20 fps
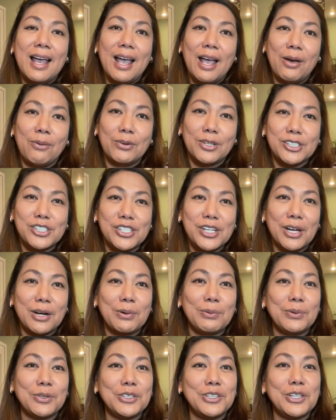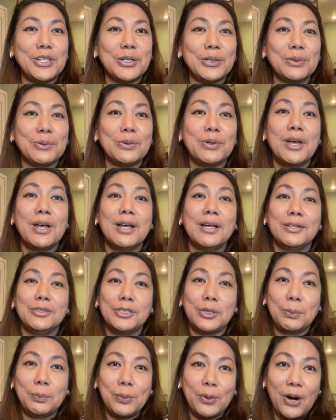I want to share with you
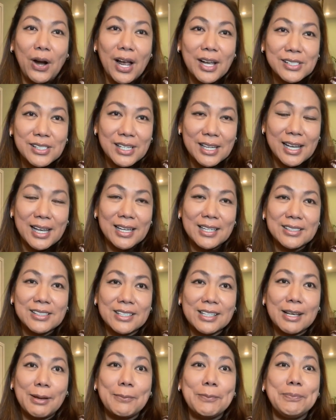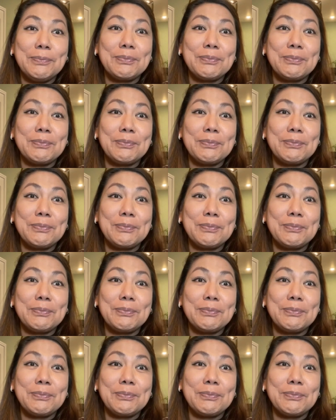the process